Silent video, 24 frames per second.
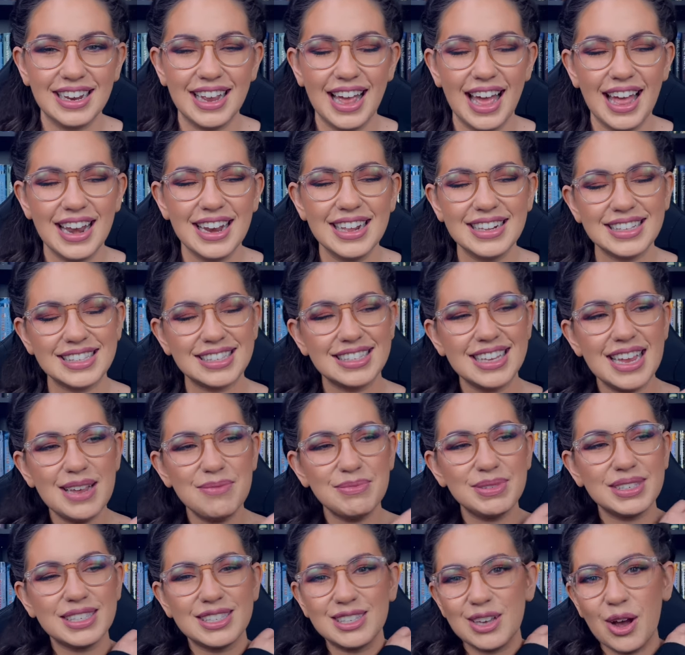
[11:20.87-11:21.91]
And it
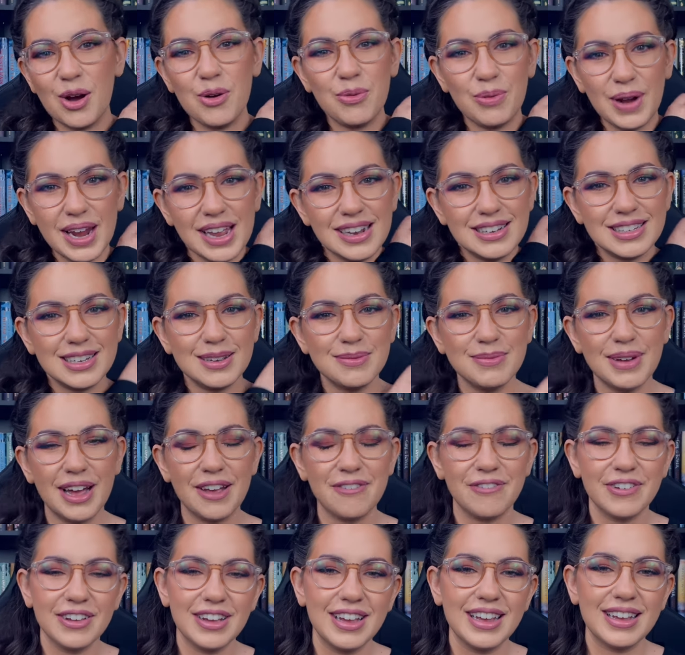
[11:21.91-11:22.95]
seems so random. I
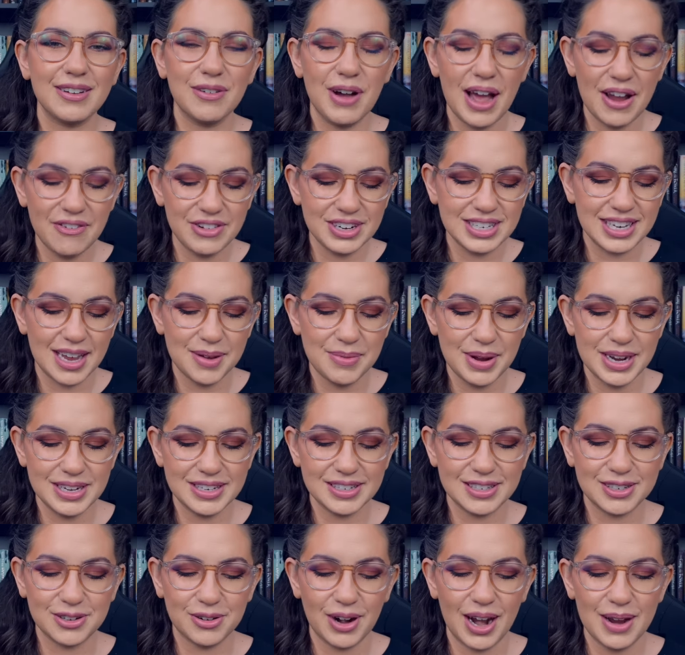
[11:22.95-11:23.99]
feel like every time I
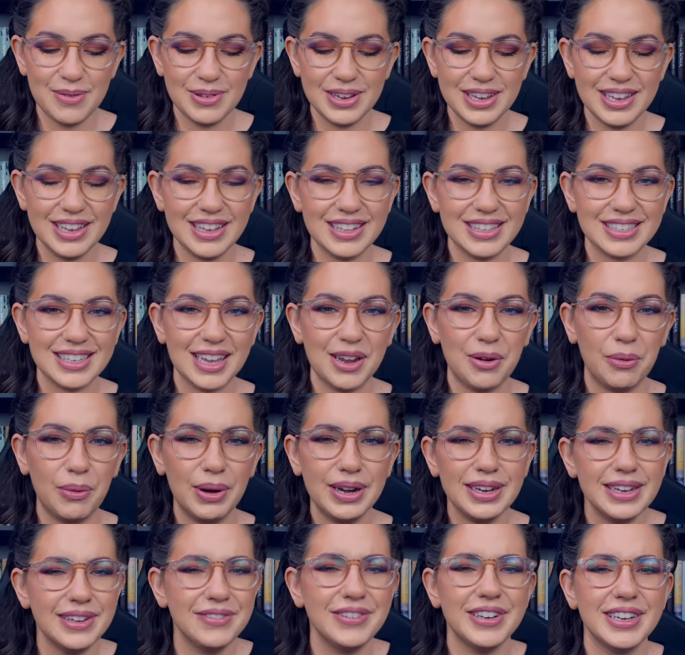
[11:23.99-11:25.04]
describe it, it's like,
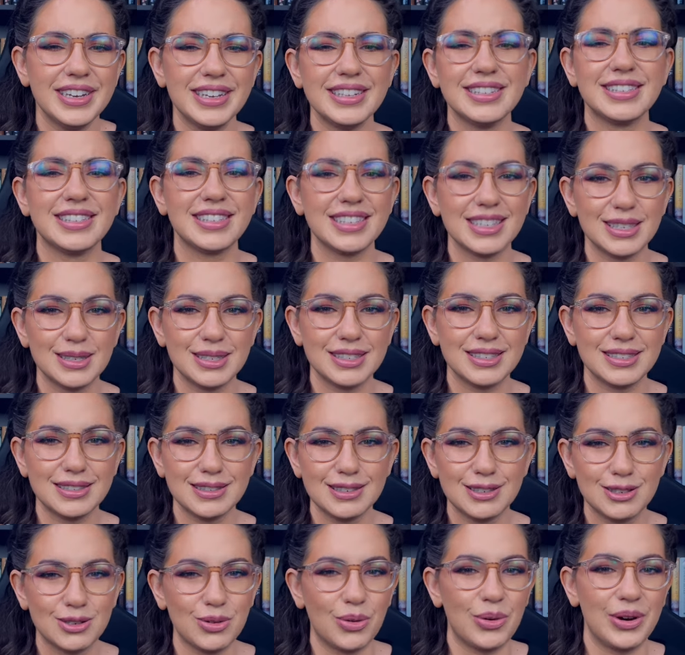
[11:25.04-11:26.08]
what even is this
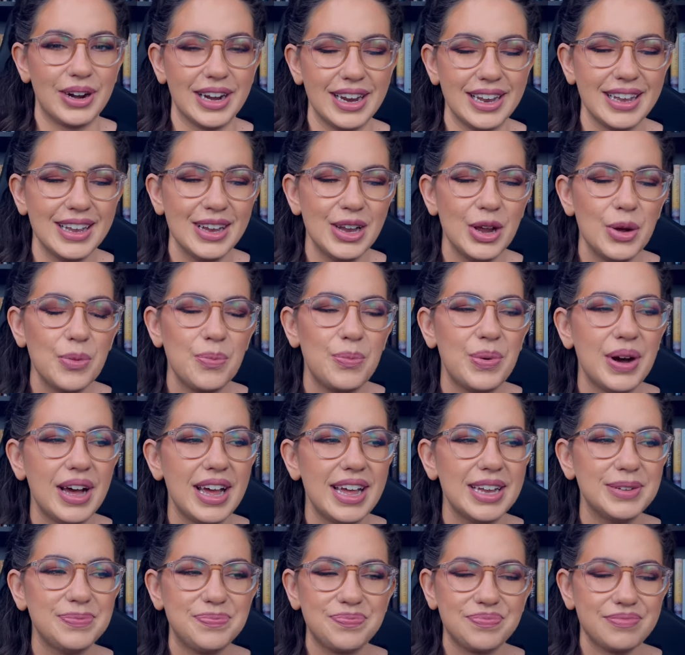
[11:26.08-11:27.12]
story?
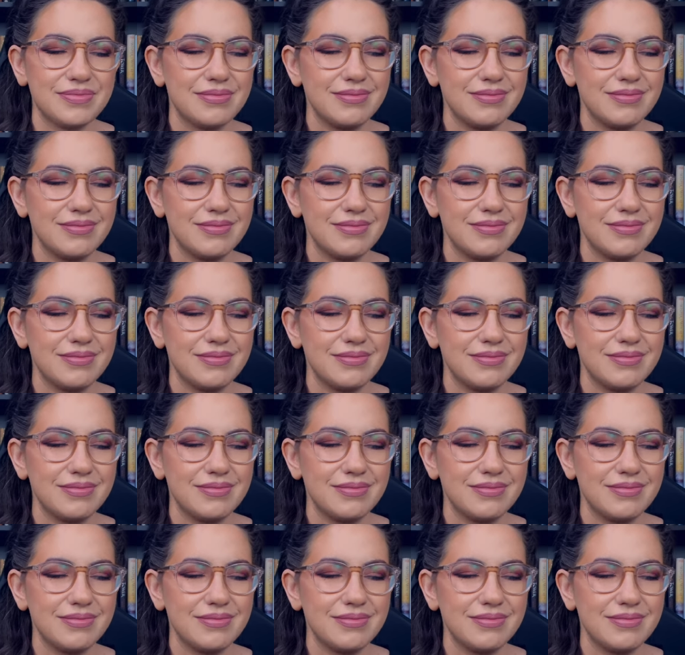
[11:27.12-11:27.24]
But